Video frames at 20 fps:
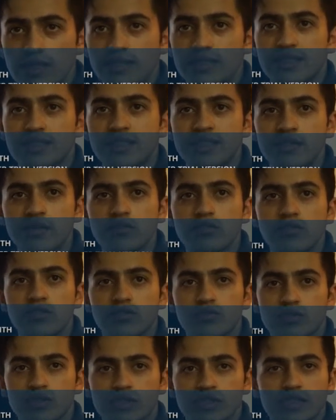The
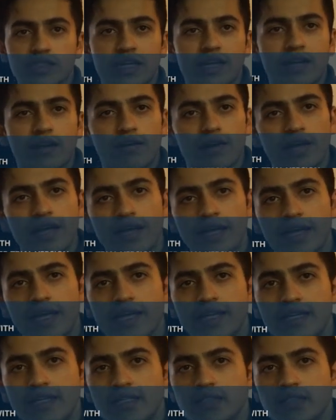single-stranded RNA